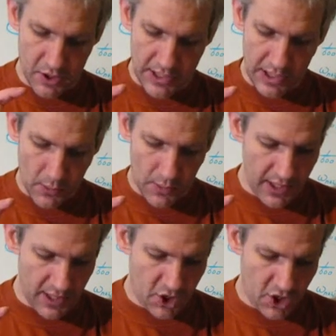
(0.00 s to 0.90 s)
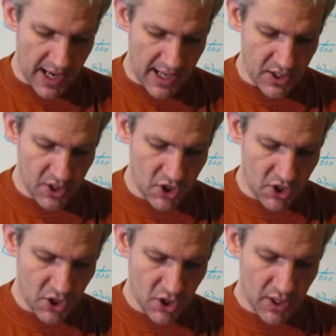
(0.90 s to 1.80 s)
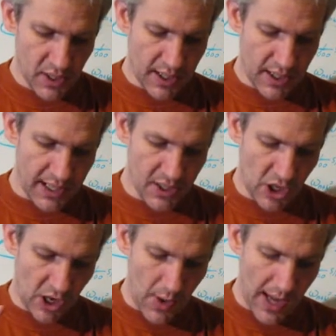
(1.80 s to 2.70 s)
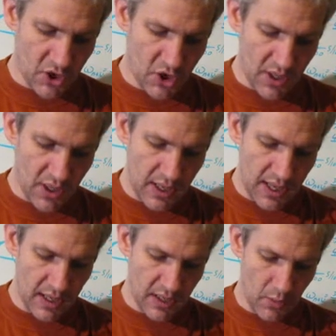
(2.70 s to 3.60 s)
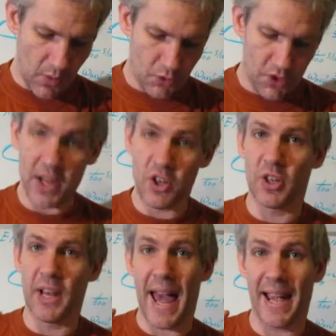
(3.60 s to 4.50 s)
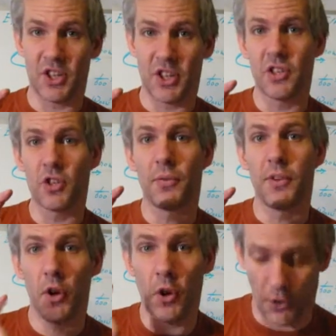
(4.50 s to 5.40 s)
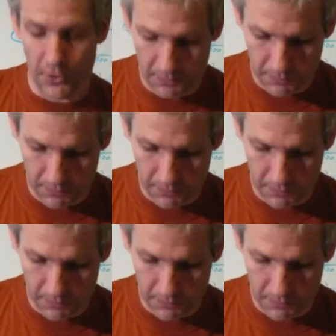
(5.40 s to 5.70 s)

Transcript: slowly change his direction in the rotation axis of the Earth.